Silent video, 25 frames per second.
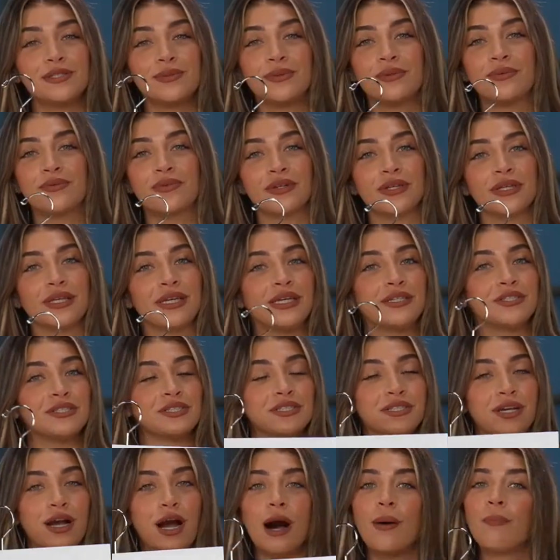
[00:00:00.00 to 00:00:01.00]
would really
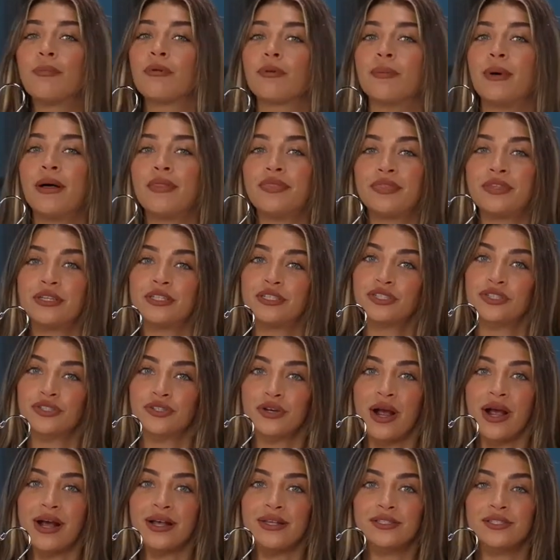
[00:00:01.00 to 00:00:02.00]
just complement this
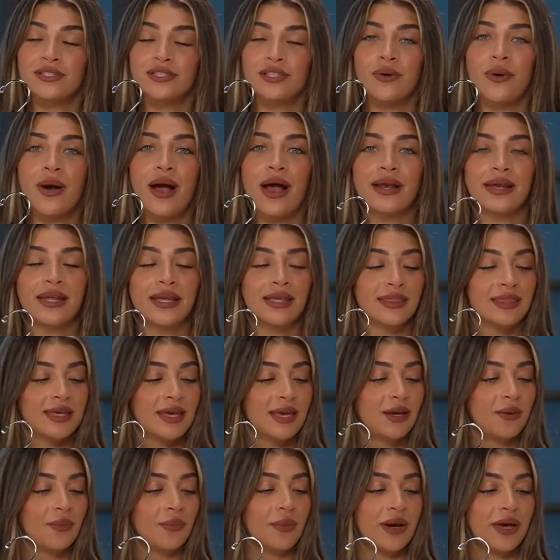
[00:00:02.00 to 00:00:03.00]
dress, so
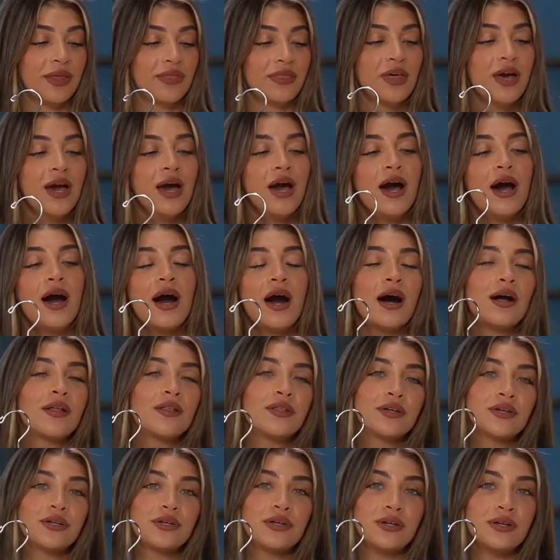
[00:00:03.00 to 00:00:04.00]
anything with a
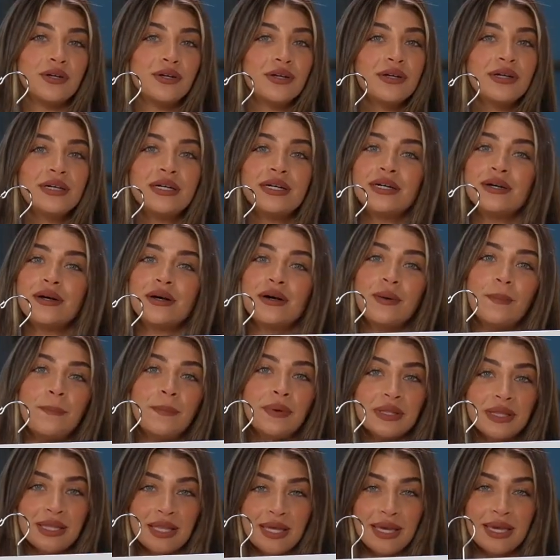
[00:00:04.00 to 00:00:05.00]
little
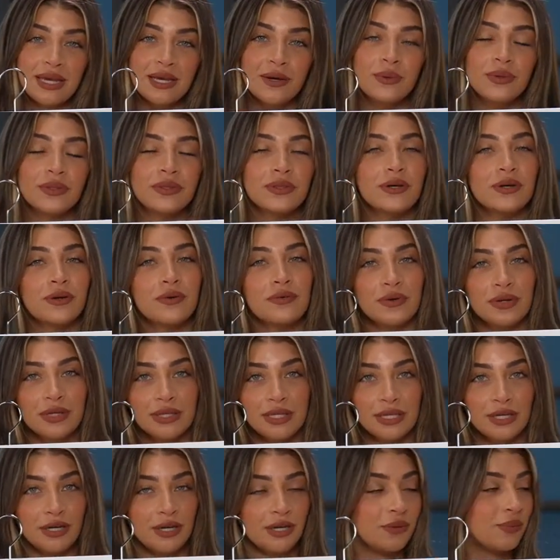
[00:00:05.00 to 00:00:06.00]
bling would look
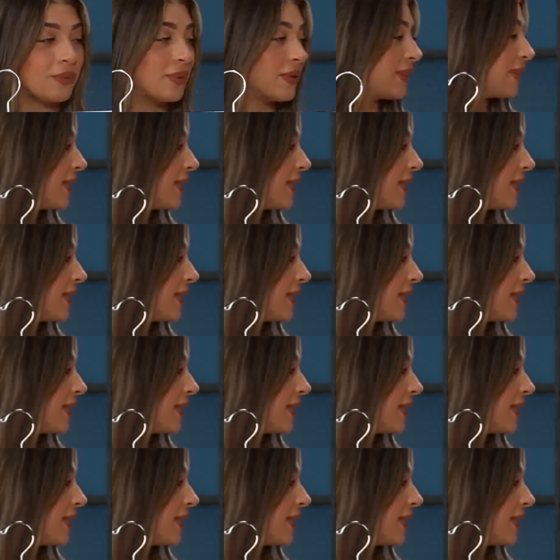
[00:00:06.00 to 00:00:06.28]
really good with